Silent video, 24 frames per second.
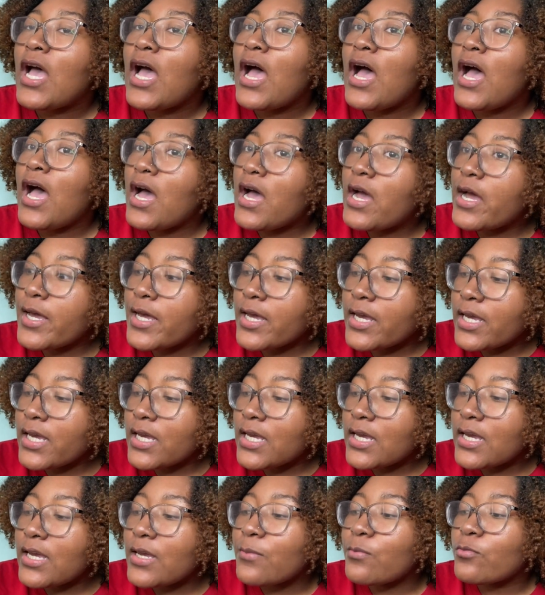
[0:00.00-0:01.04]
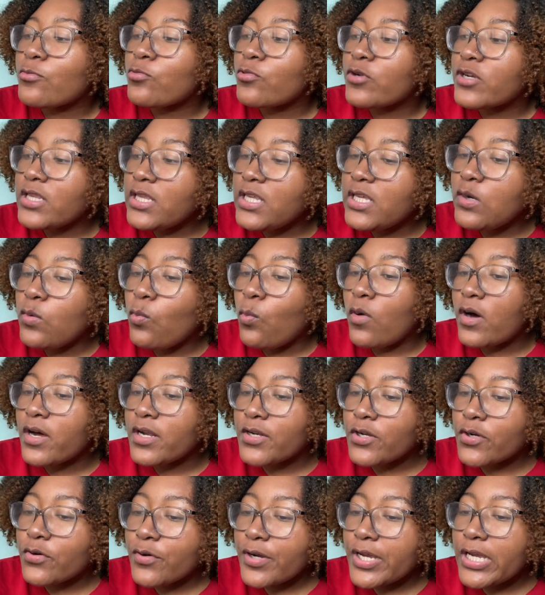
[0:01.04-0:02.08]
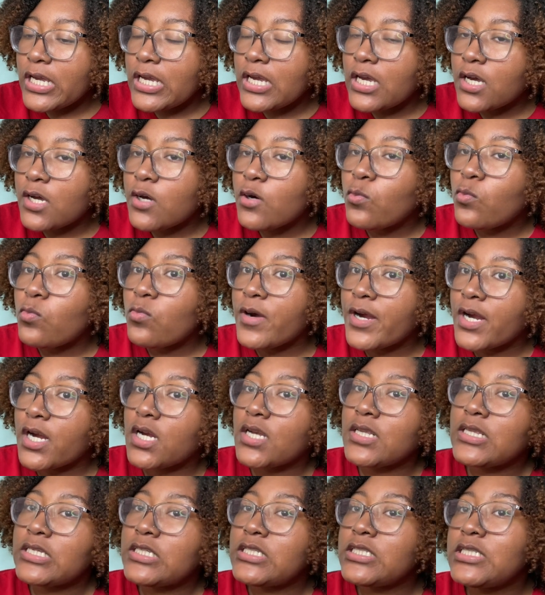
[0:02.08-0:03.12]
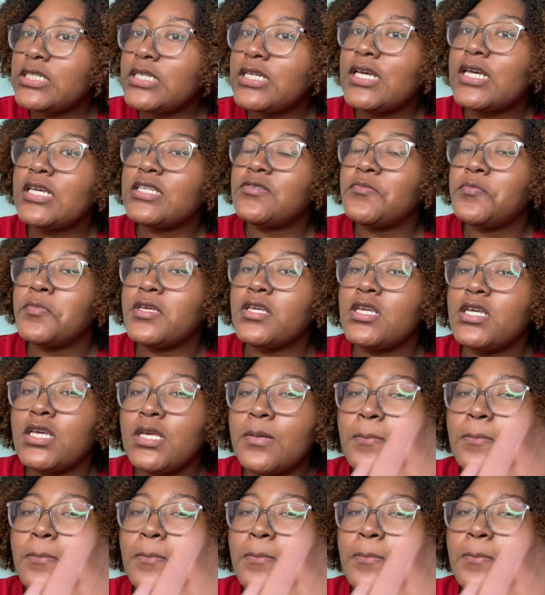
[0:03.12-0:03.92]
I am really wondering where this shit has been